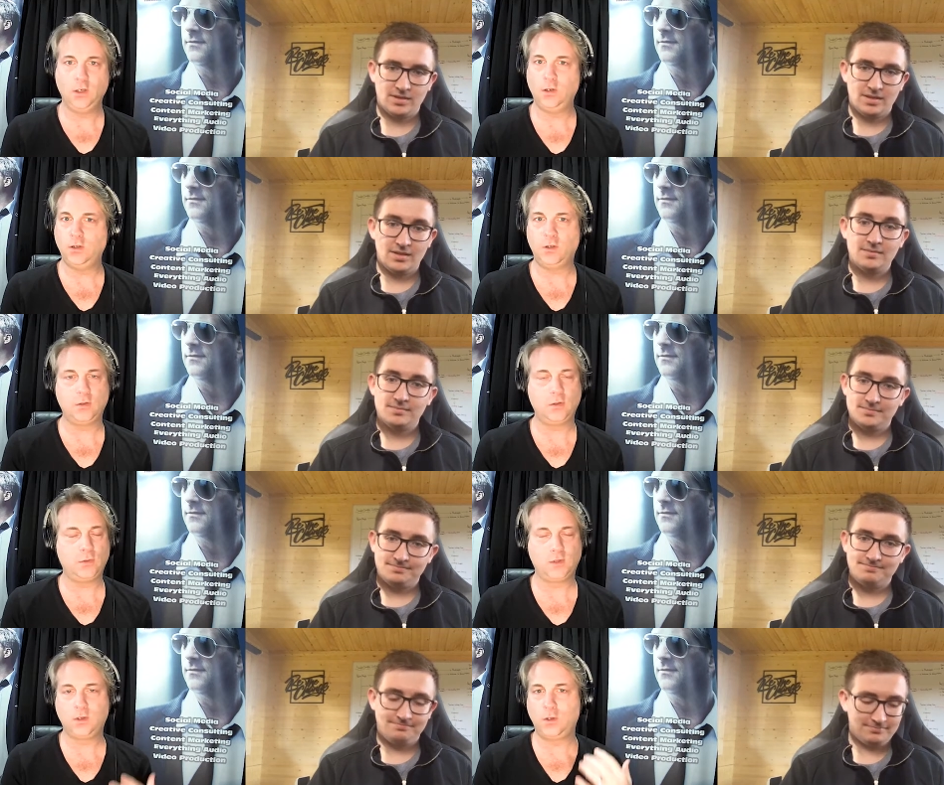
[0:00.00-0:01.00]
Speaker 1: you you you
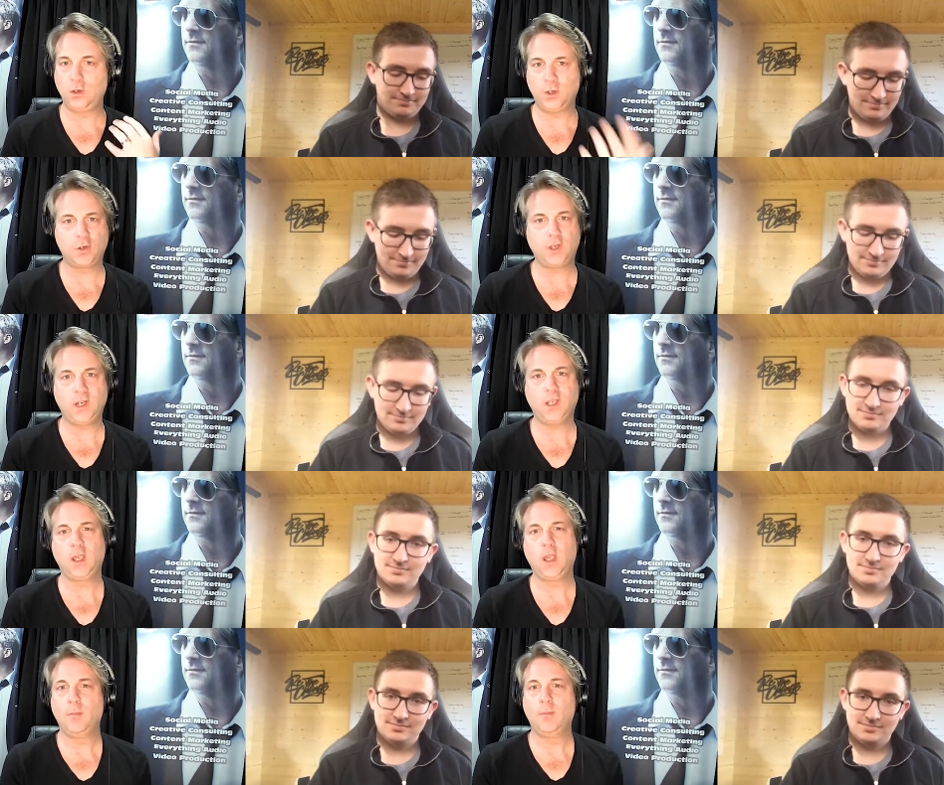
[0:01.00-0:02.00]
were doing your training
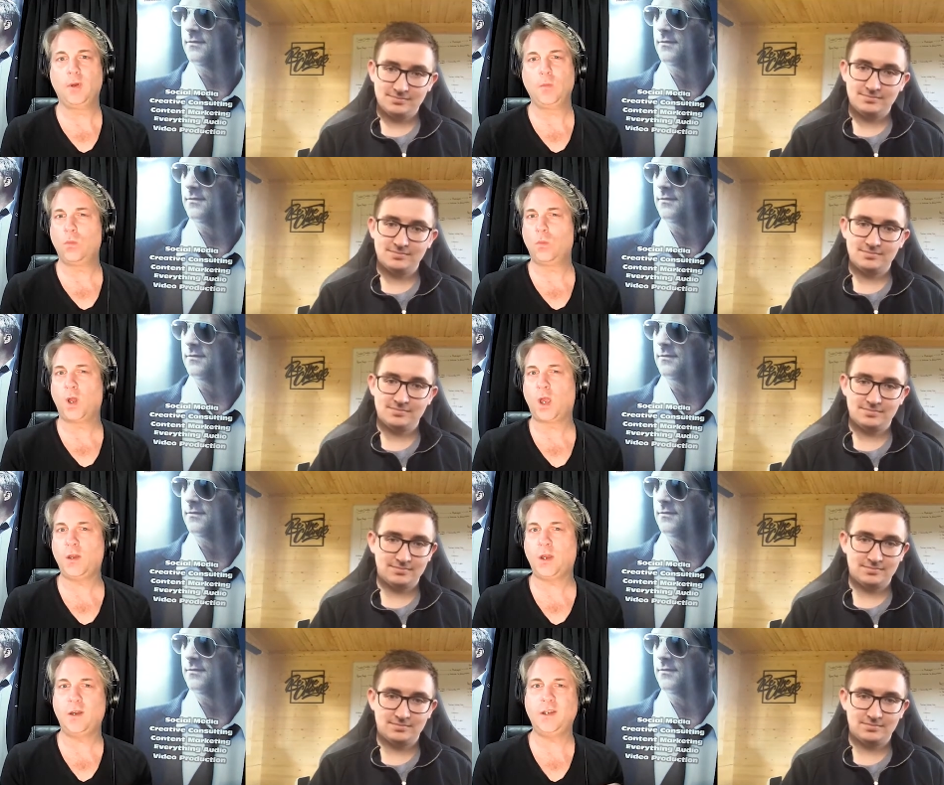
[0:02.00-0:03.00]
but
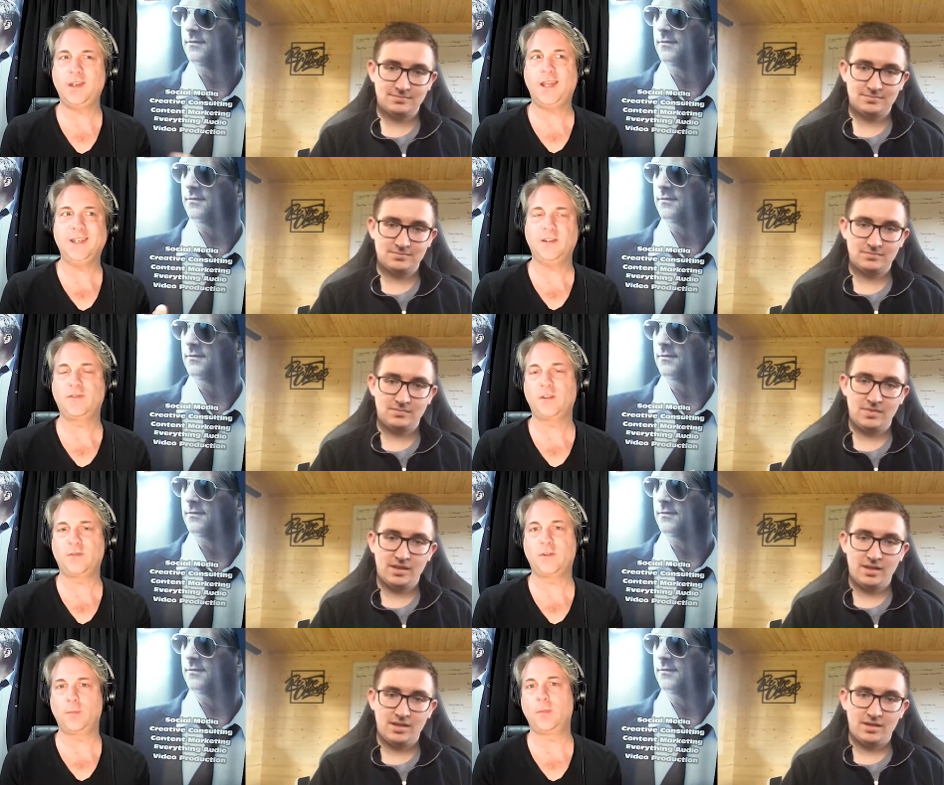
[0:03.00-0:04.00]
how, how did that differ
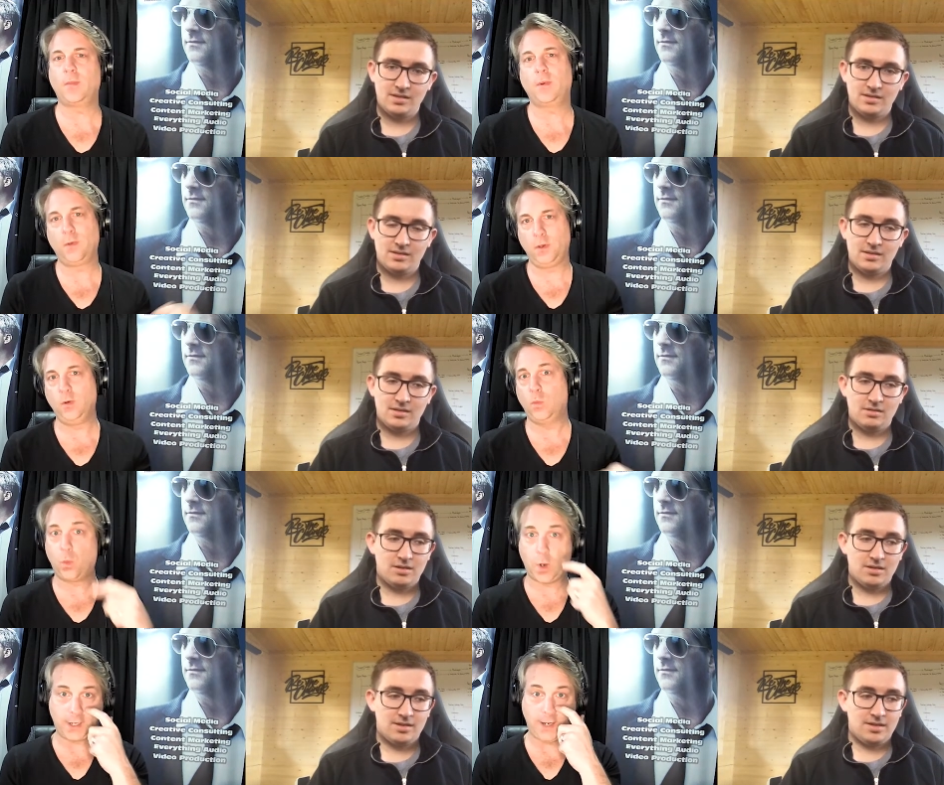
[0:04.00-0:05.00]
from you know
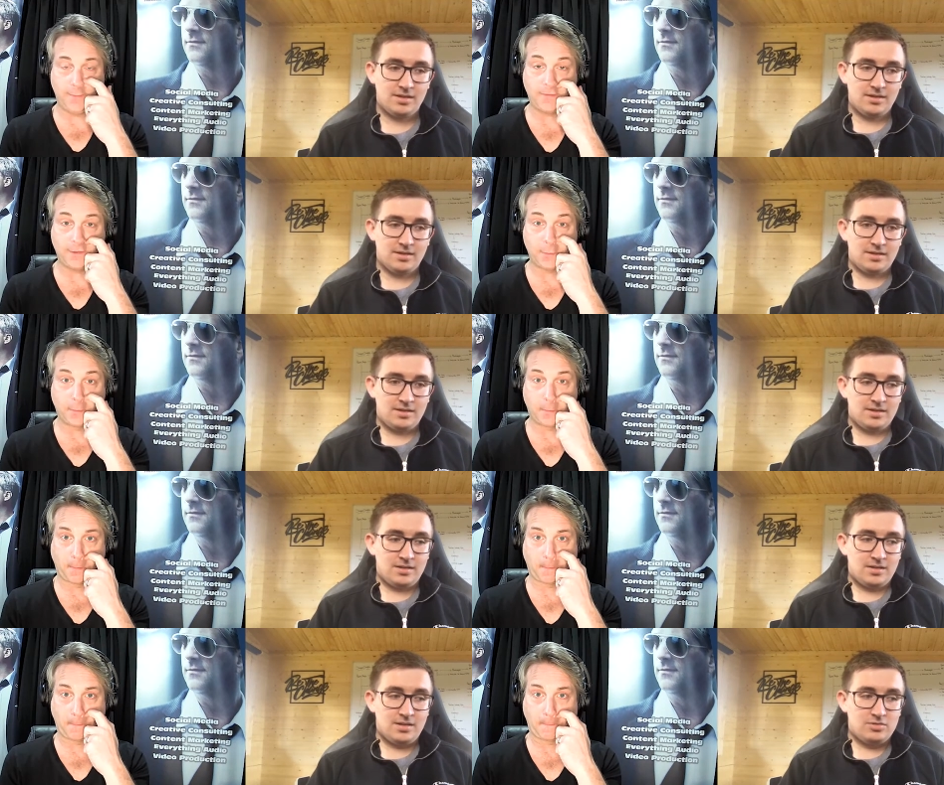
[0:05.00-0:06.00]
what came after?
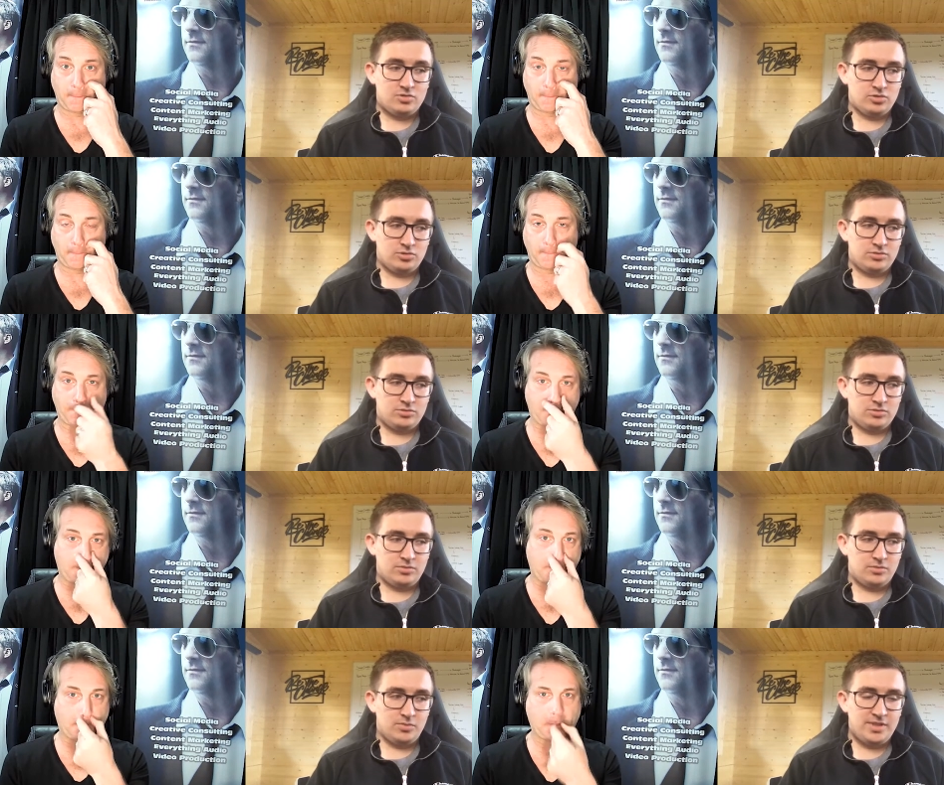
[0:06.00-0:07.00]
Speaker 2: So
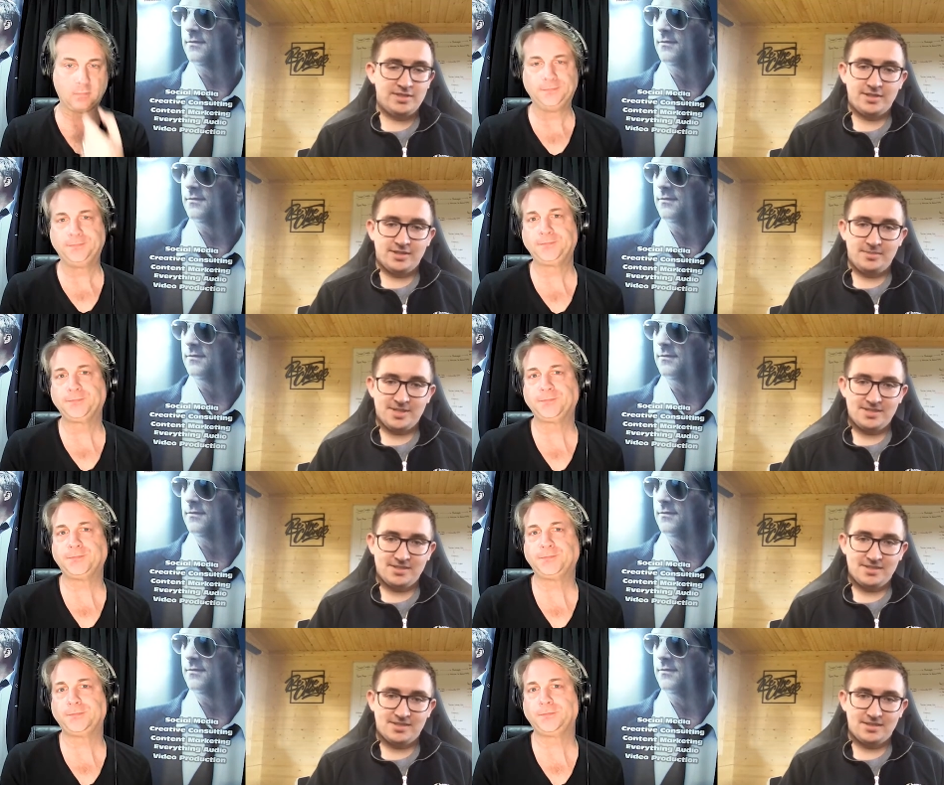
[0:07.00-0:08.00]
we started the
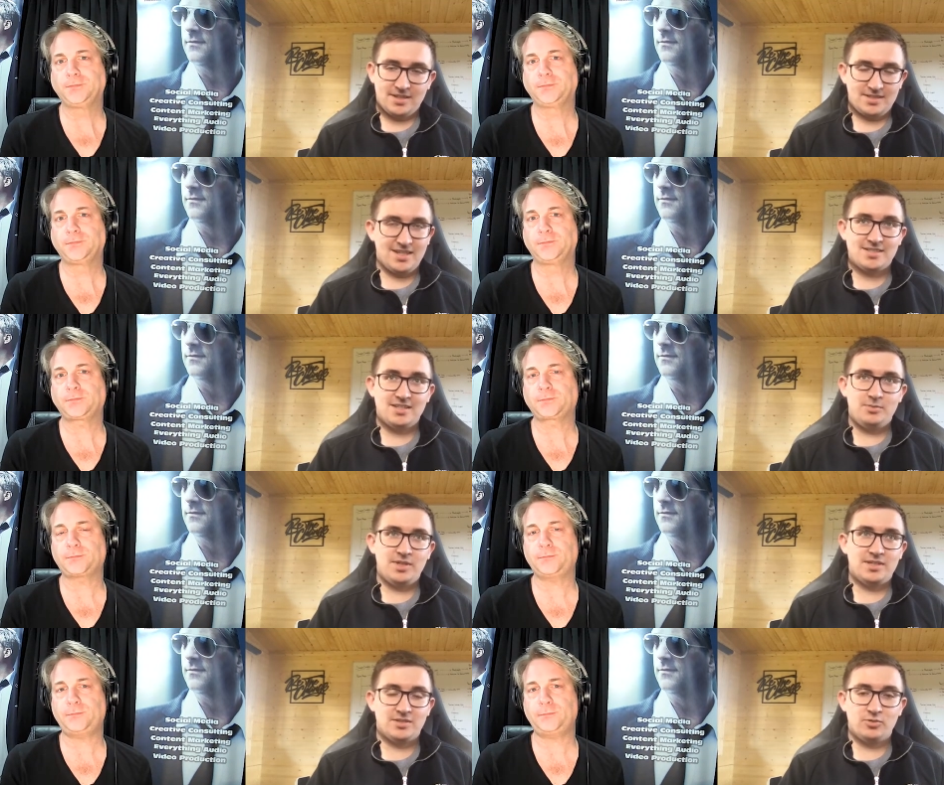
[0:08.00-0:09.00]
business. I say
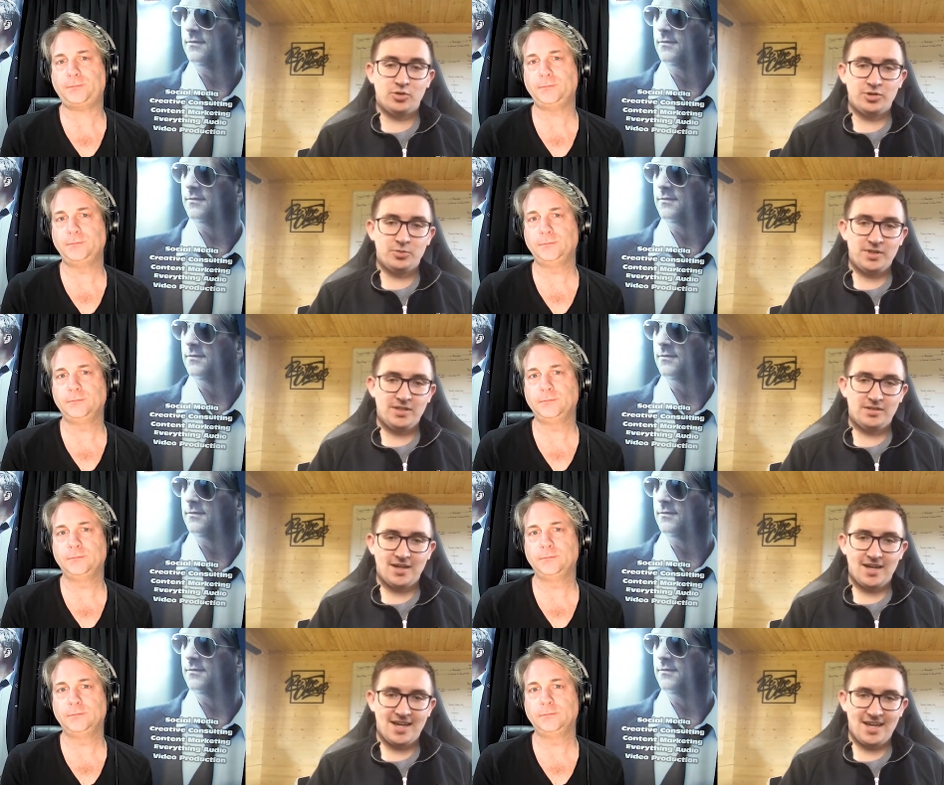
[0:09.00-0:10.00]
we. It's the royal we.
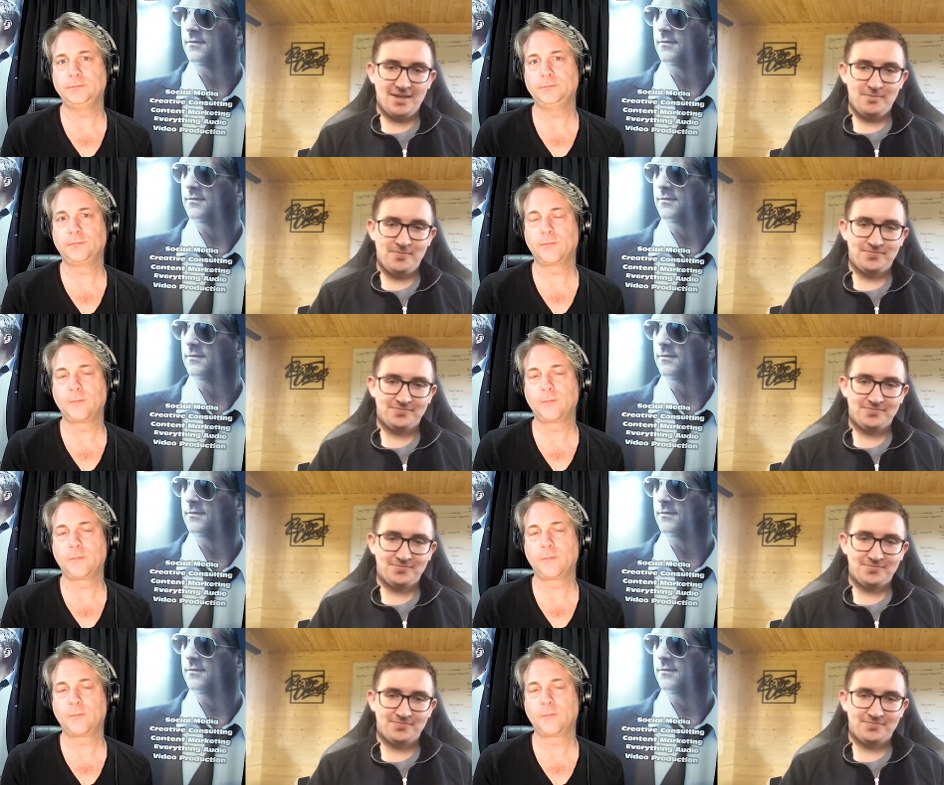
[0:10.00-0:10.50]
Um,